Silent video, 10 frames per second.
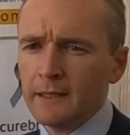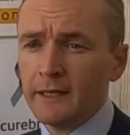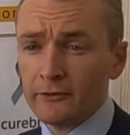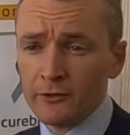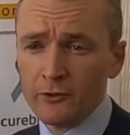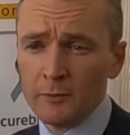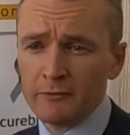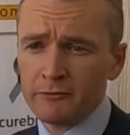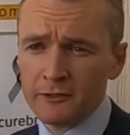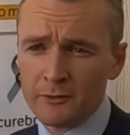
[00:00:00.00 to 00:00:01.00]
Yeah, so my
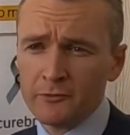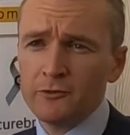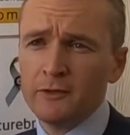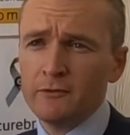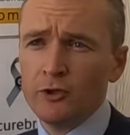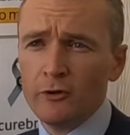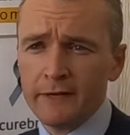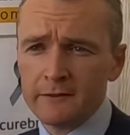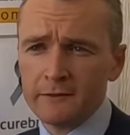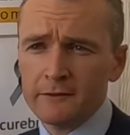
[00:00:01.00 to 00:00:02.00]
fellowship's in
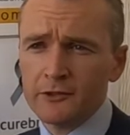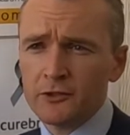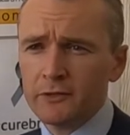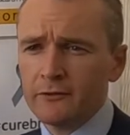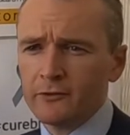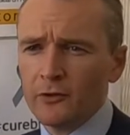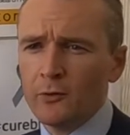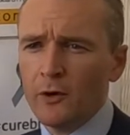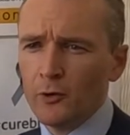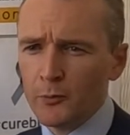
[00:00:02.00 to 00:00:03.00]
neurovascular surgery, so
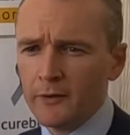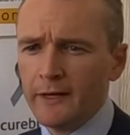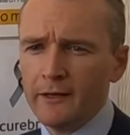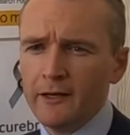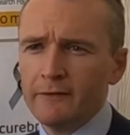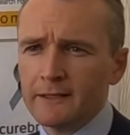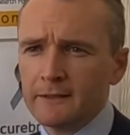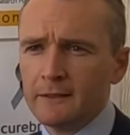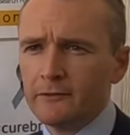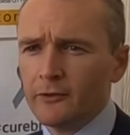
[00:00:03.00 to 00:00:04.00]
open and
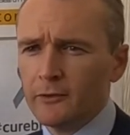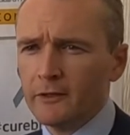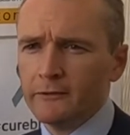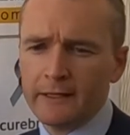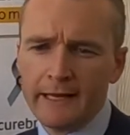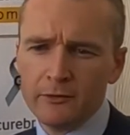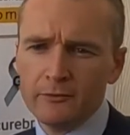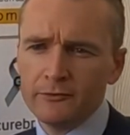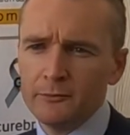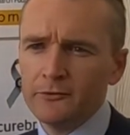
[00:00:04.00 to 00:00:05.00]
endovascular, so things like
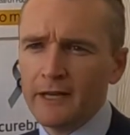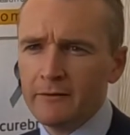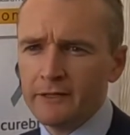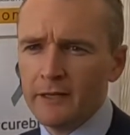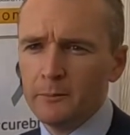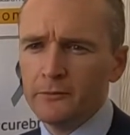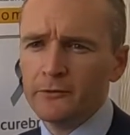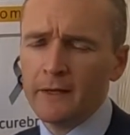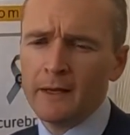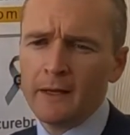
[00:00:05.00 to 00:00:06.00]
aneurysms,
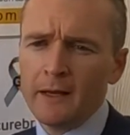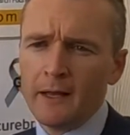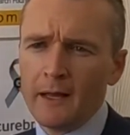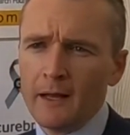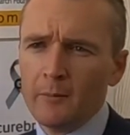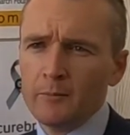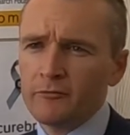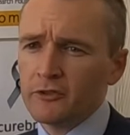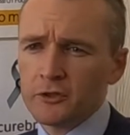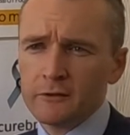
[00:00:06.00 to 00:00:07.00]
AVMs,
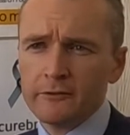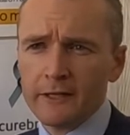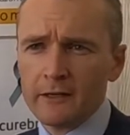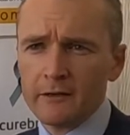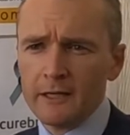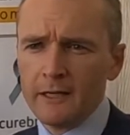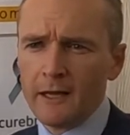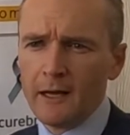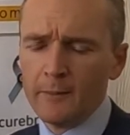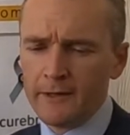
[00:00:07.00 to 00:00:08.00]
fistulas, that kind of thing,
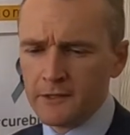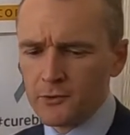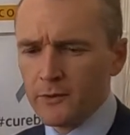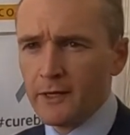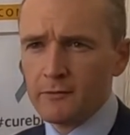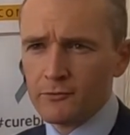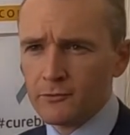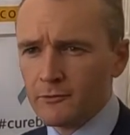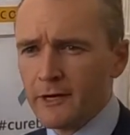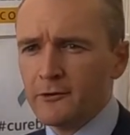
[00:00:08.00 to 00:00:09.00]
and that's doing that
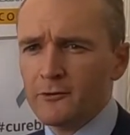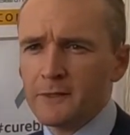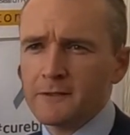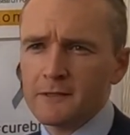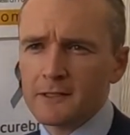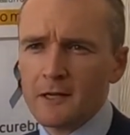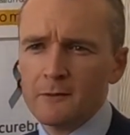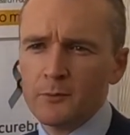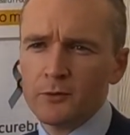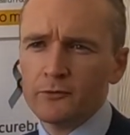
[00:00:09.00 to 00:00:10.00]
through craniotomies in the
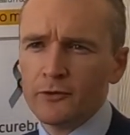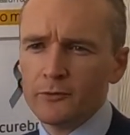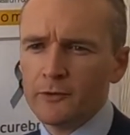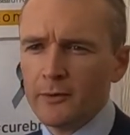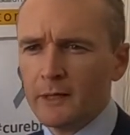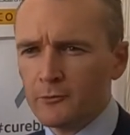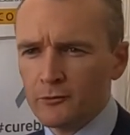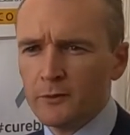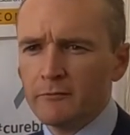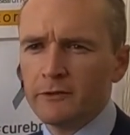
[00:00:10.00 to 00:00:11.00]
skull, but also going up
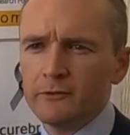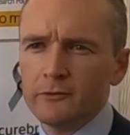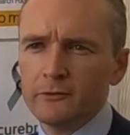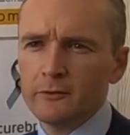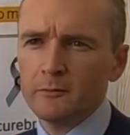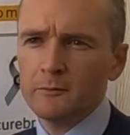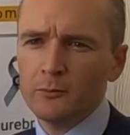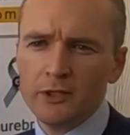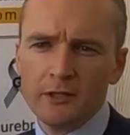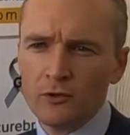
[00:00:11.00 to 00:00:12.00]
through blood vessels and
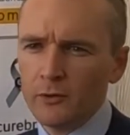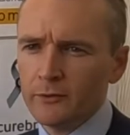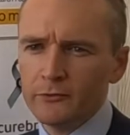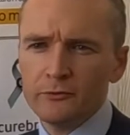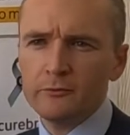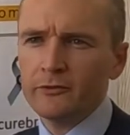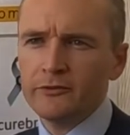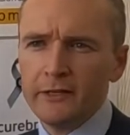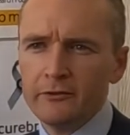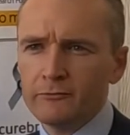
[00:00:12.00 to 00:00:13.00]
putting in coils or
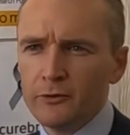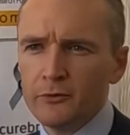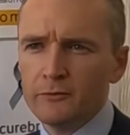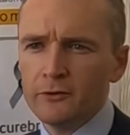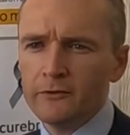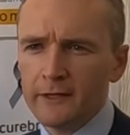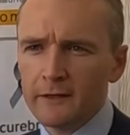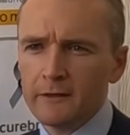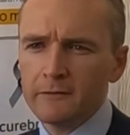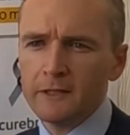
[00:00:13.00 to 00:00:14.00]
stents, flow diverters,
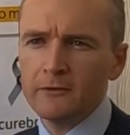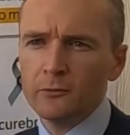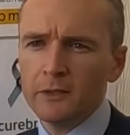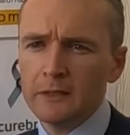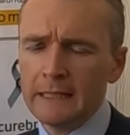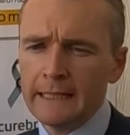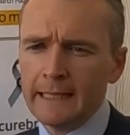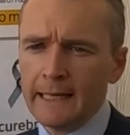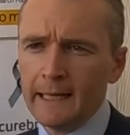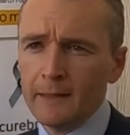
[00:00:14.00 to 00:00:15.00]
that kind of thing as well,
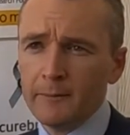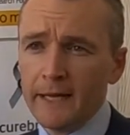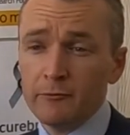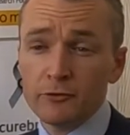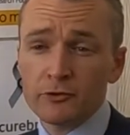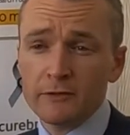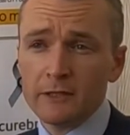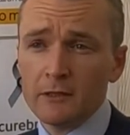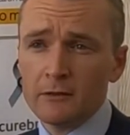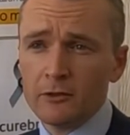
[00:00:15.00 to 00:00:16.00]
and
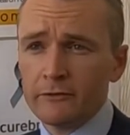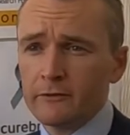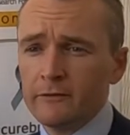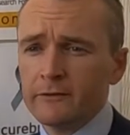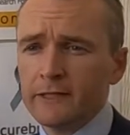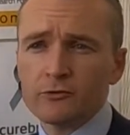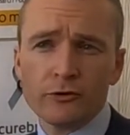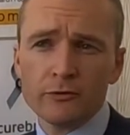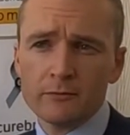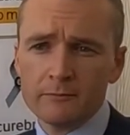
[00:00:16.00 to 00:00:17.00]
retrieving clots in, say,
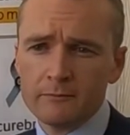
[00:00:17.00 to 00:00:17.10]
stroke.